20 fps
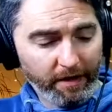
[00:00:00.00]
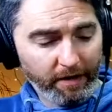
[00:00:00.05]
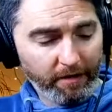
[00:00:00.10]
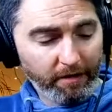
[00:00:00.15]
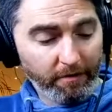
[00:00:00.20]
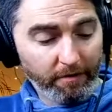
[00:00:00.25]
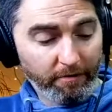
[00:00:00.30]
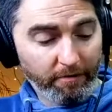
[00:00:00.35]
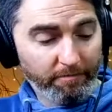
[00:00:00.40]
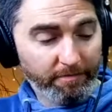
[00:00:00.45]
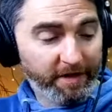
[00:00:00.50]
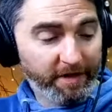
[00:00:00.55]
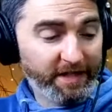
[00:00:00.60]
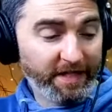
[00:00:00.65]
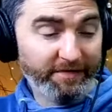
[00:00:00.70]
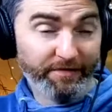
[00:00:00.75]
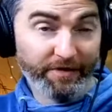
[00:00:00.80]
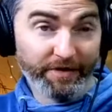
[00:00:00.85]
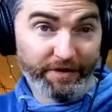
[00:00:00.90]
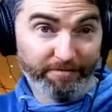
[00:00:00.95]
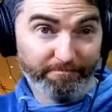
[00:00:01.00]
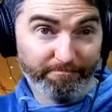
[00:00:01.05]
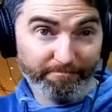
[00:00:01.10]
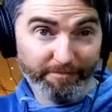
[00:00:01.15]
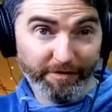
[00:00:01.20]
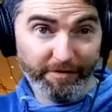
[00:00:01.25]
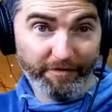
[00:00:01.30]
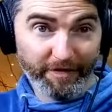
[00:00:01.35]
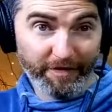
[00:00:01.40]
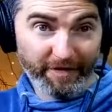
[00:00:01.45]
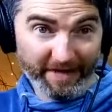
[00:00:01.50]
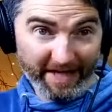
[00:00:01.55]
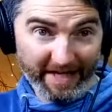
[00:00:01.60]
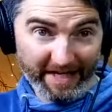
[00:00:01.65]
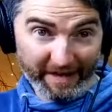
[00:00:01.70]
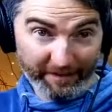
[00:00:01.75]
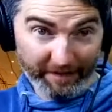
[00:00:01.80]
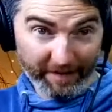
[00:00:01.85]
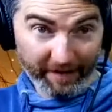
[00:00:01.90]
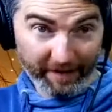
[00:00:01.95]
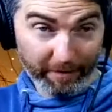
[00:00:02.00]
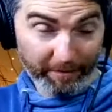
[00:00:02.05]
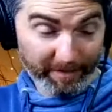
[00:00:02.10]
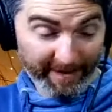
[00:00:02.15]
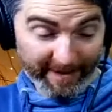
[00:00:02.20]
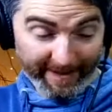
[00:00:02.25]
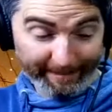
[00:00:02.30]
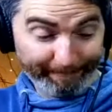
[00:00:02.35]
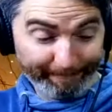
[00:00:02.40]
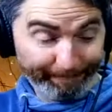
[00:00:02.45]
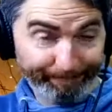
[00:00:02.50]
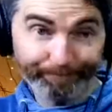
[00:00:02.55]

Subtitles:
Or you can even just move your index finger up and down.